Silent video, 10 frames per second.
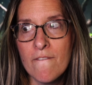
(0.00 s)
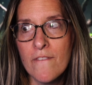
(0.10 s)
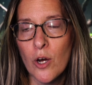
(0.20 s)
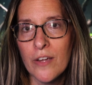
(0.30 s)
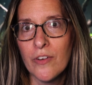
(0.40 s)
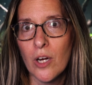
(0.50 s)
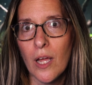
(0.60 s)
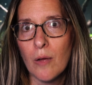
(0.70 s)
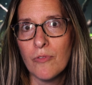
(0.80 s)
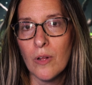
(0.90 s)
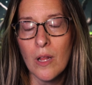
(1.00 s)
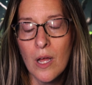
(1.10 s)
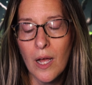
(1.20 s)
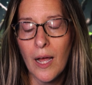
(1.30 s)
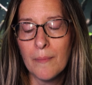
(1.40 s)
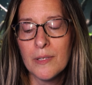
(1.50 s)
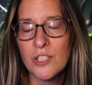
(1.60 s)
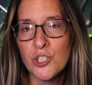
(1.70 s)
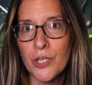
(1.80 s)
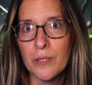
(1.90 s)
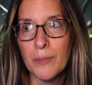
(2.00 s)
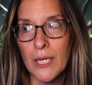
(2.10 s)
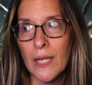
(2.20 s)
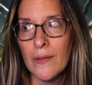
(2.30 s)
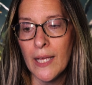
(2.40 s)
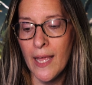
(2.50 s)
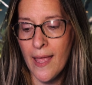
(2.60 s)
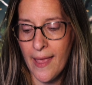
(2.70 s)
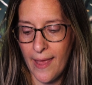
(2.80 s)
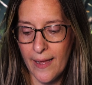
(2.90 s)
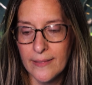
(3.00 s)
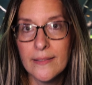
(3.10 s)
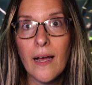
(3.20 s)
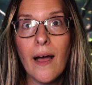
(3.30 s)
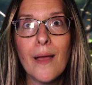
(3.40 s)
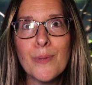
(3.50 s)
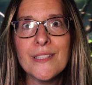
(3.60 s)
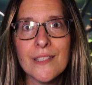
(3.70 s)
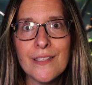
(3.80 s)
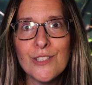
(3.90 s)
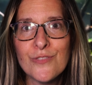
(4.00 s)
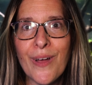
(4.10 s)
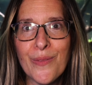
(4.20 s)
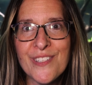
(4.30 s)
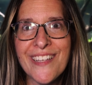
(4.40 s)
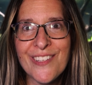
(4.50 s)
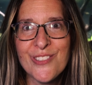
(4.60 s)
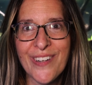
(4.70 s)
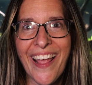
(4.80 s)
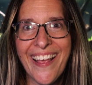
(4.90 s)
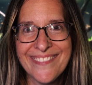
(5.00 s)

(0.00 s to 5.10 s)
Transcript: very, very helpful, I'm gonna share it immediately. And I basically just found this yesterday.